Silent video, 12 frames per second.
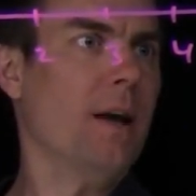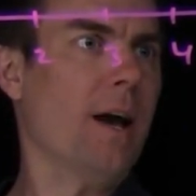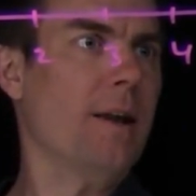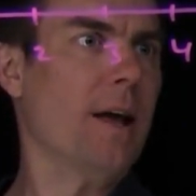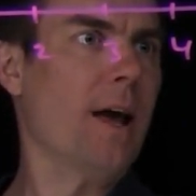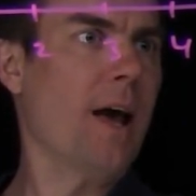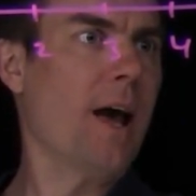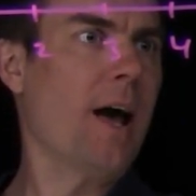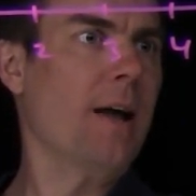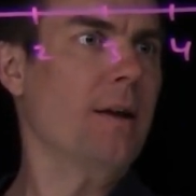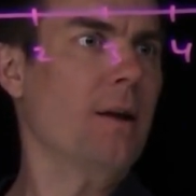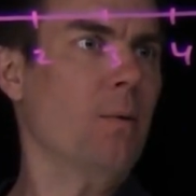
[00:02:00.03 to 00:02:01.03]
and at
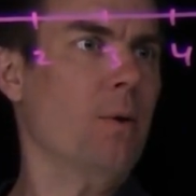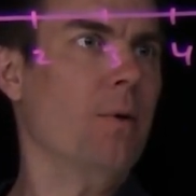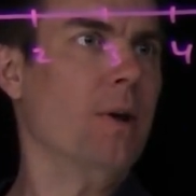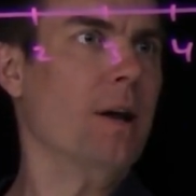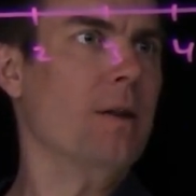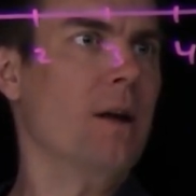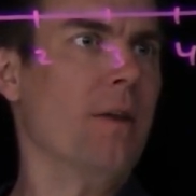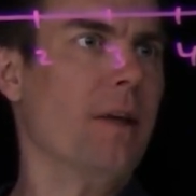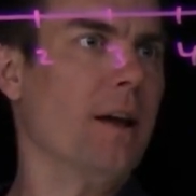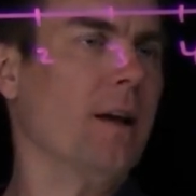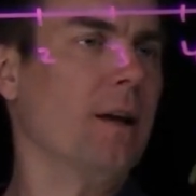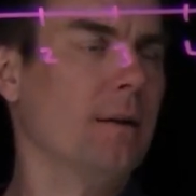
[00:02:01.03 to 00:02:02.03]
n we would get
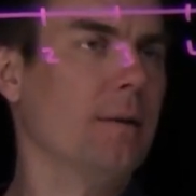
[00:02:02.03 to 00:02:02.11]
nothing,